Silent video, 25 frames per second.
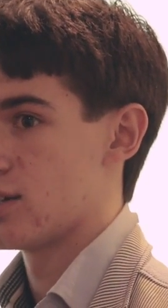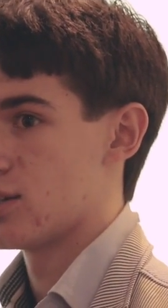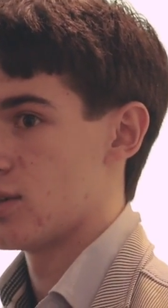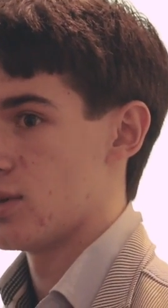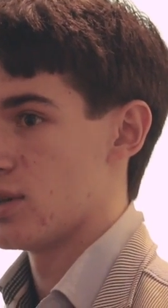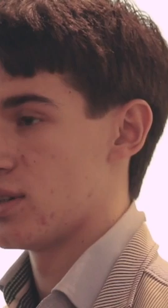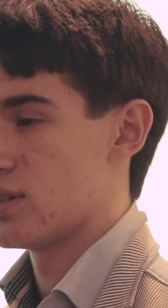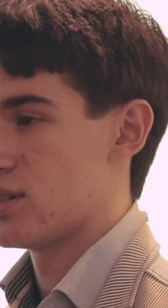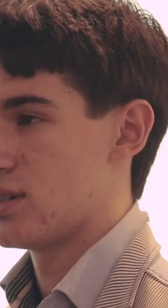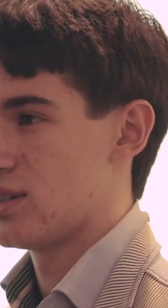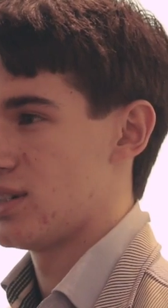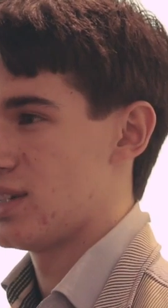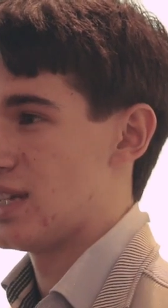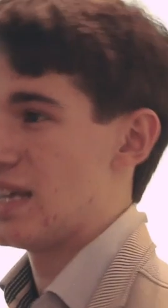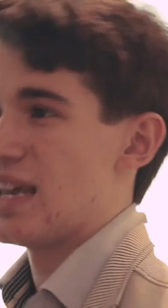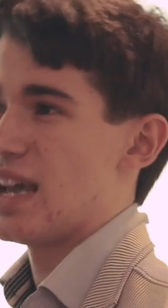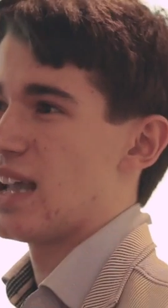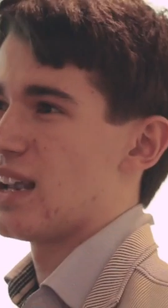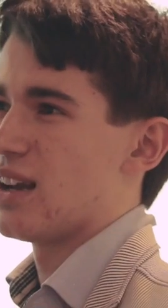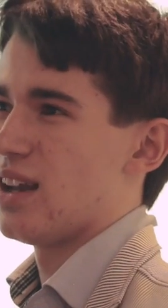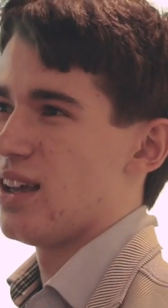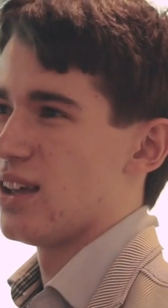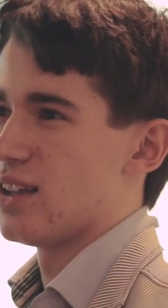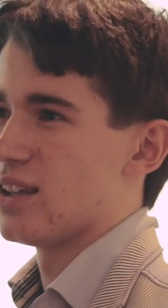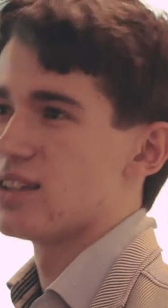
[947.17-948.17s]
so it's
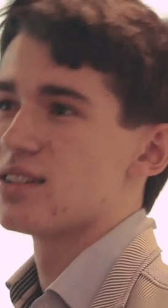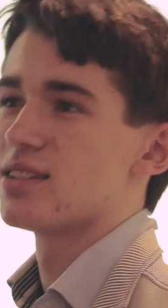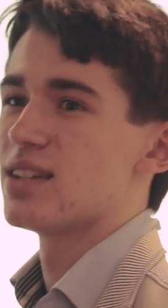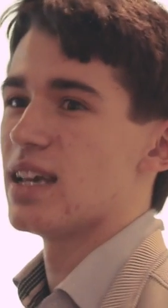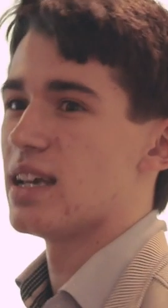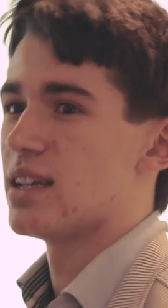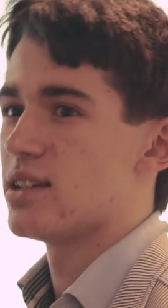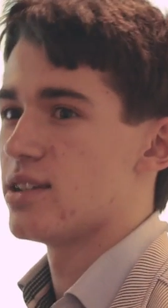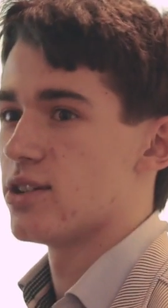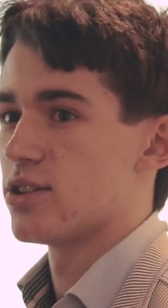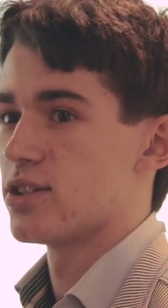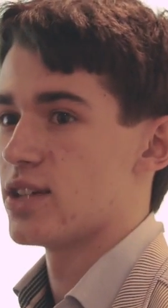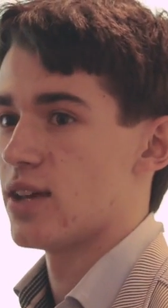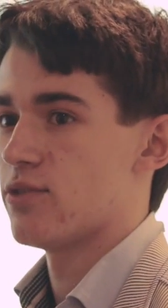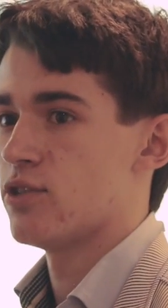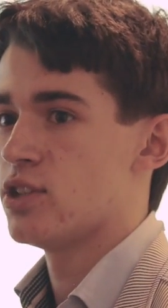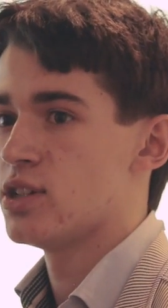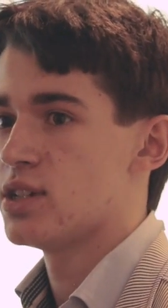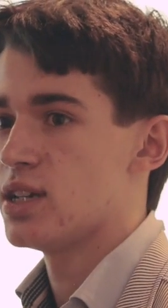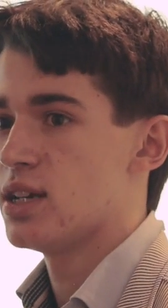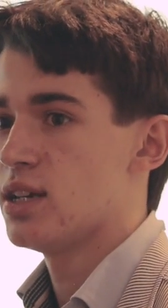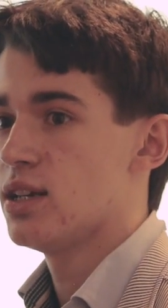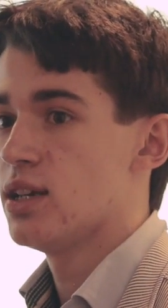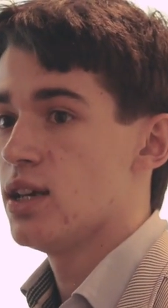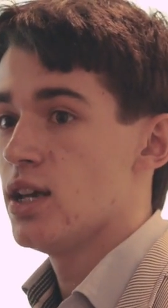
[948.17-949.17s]
DA like 60 or
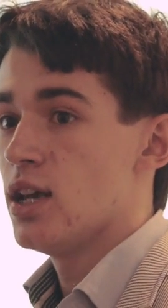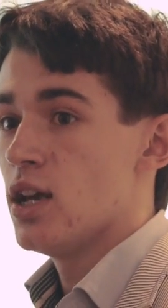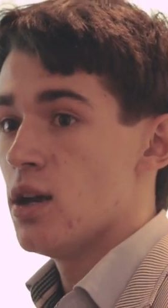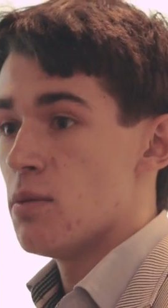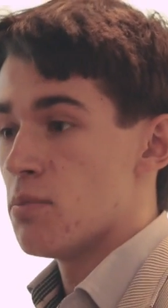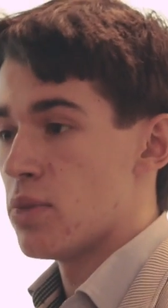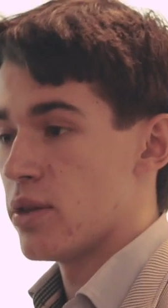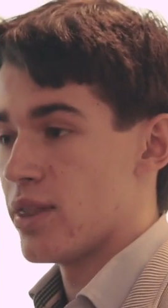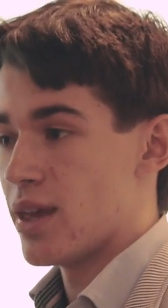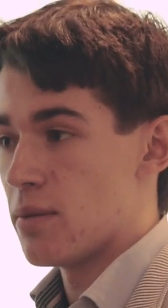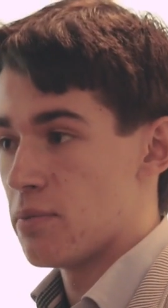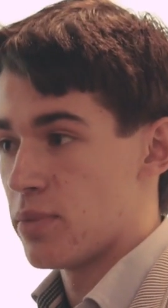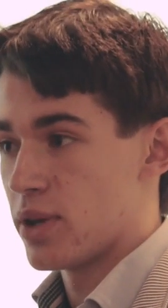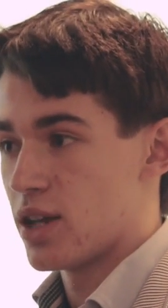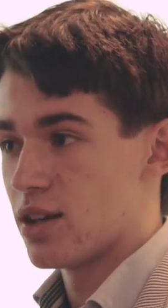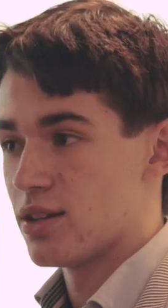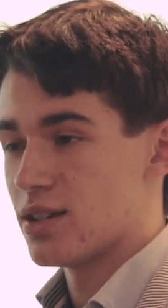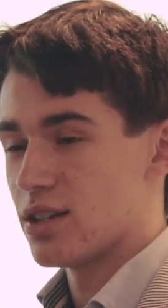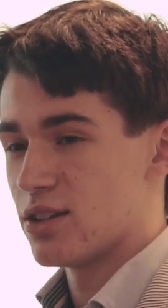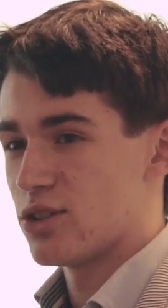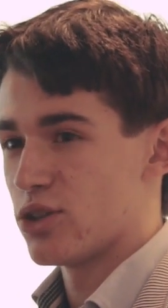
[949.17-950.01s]
70, but then because